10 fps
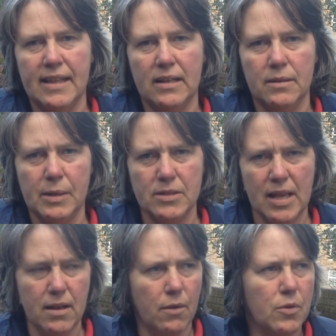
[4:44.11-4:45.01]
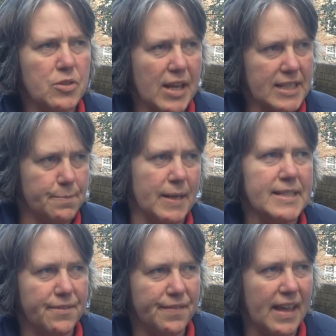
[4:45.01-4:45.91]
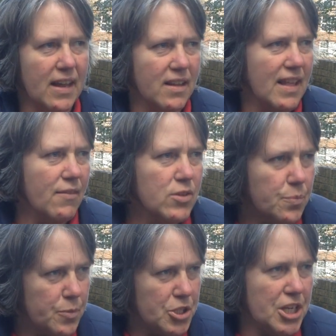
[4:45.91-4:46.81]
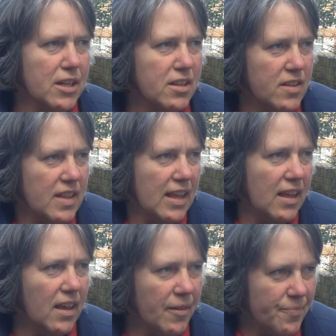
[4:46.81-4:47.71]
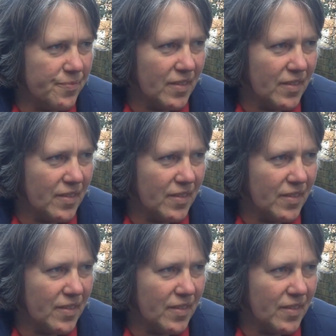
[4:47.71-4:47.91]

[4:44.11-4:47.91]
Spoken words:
and because they don't want to express the fear, and they want to push it to the,